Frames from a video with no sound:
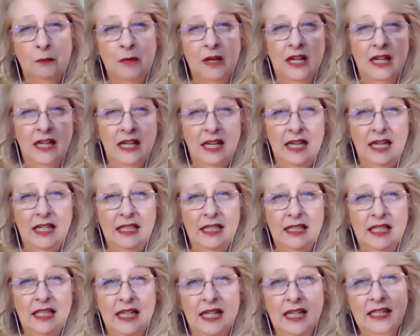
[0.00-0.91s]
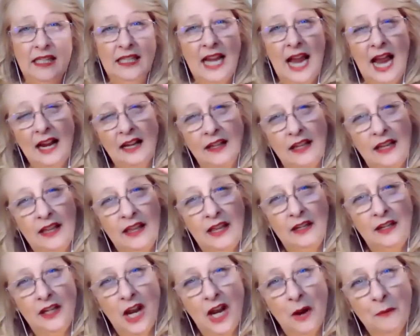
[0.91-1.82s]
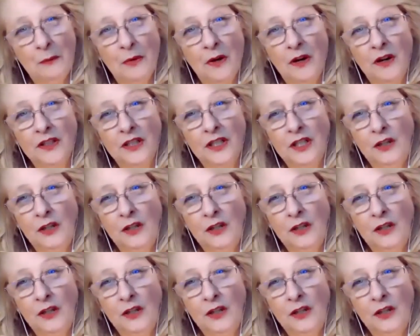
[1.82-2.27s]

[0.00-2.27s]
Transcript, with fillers: but it isn't exactly the numbers.